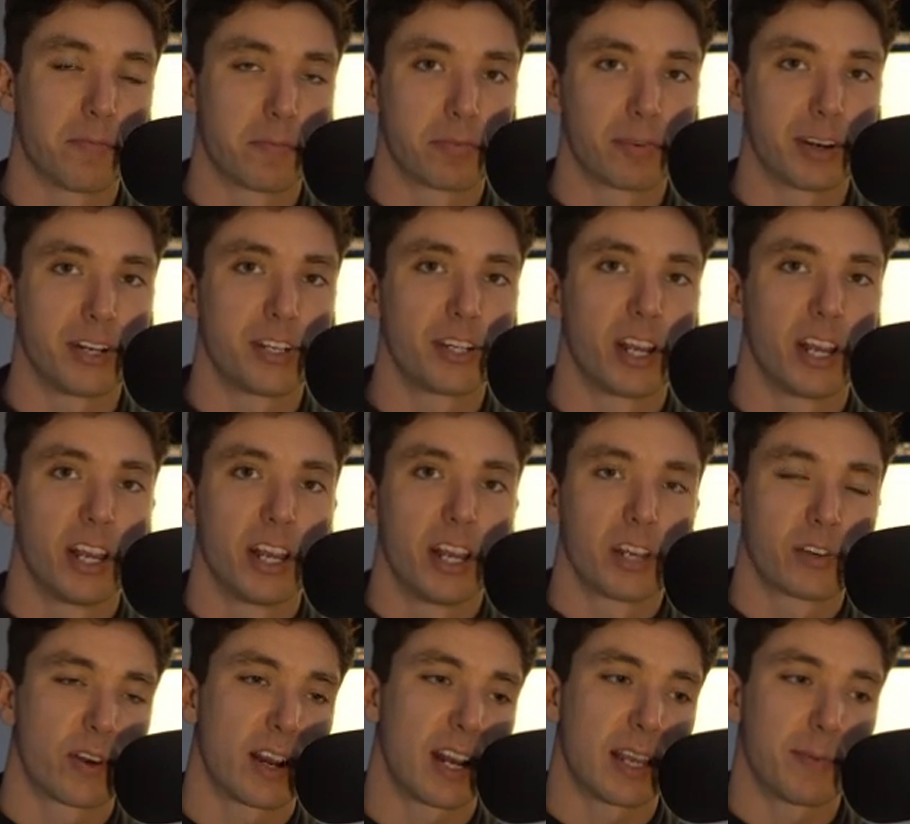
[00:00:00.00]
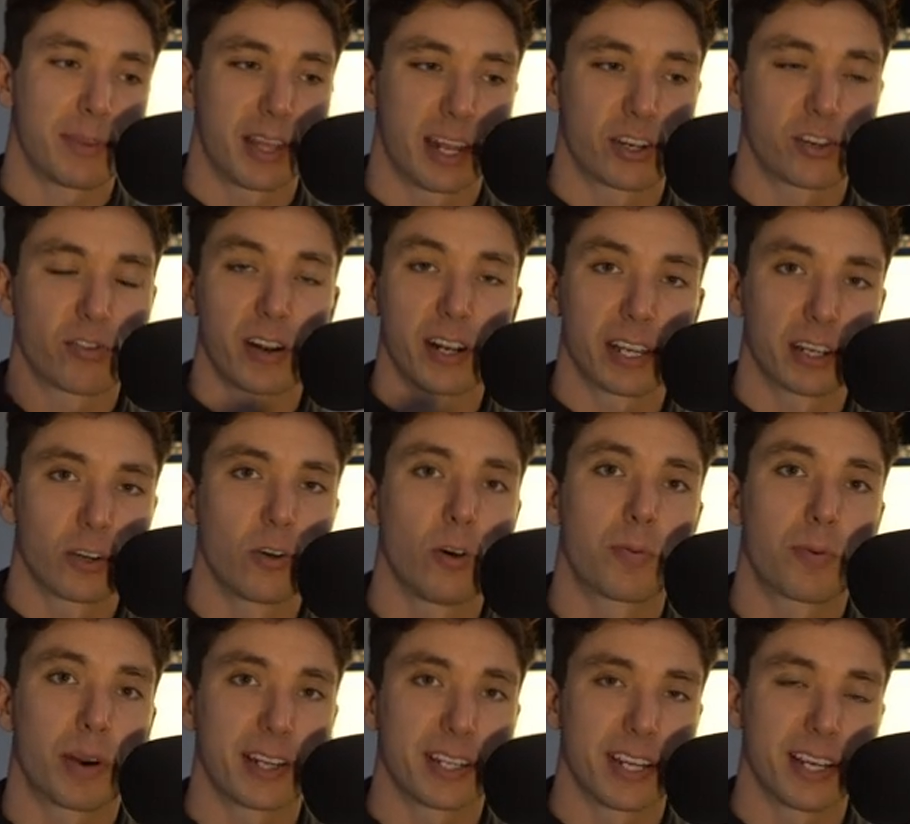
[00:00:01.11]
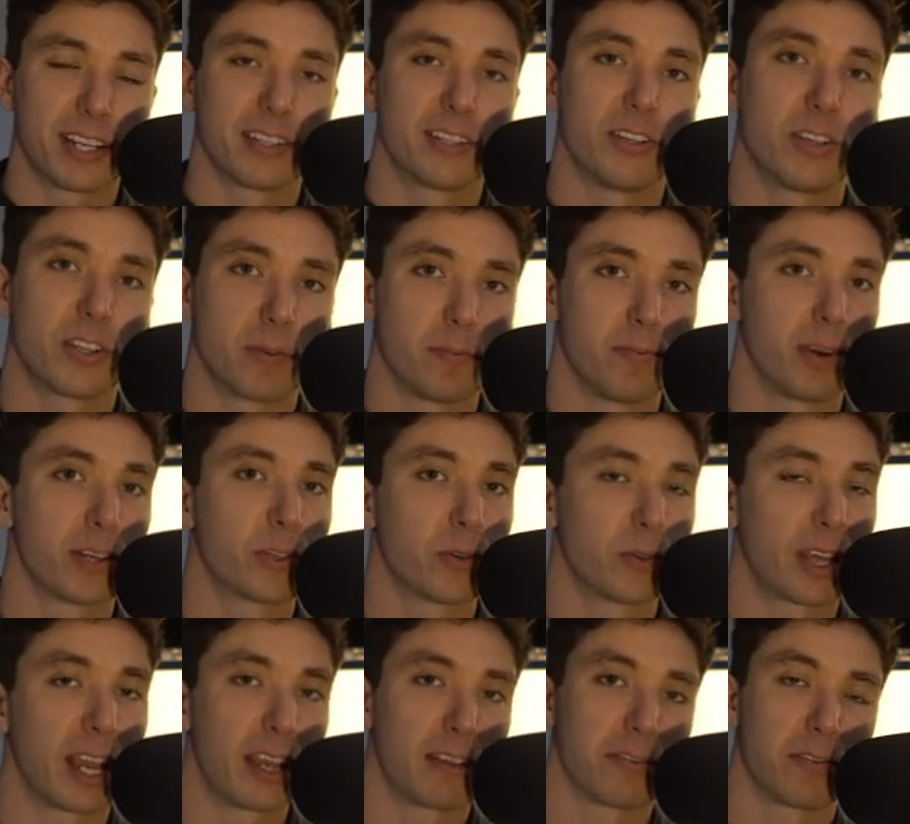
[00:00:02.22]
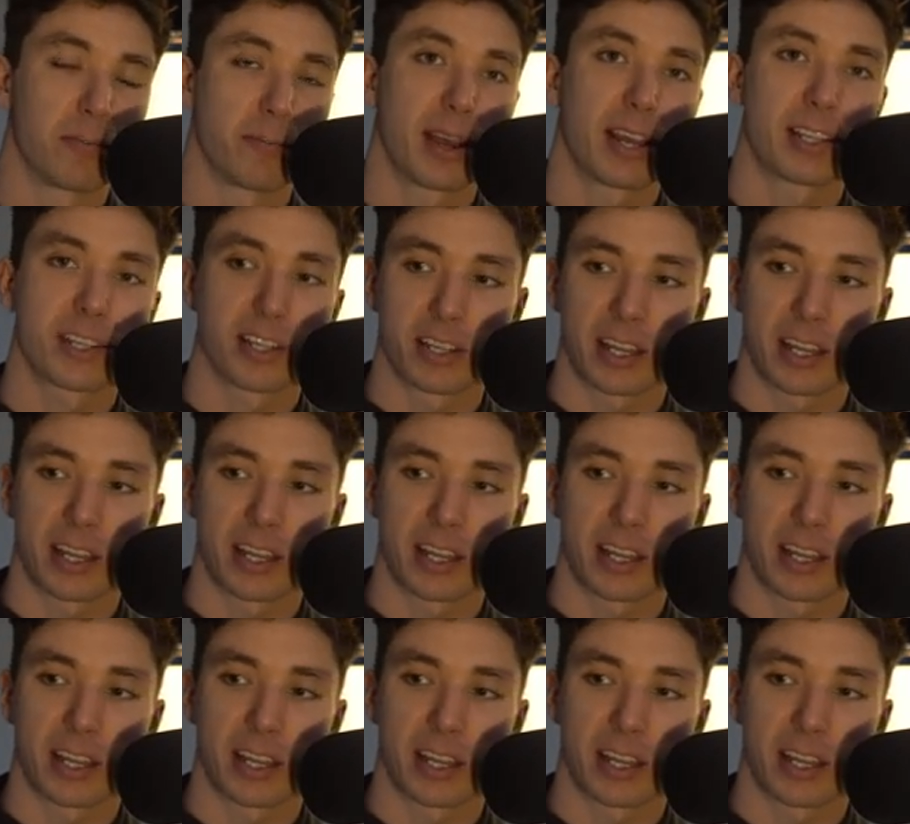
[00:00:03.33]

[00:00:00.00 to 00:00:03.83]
of bridge training, but then trying to incorporate it into some muscle gain for mass,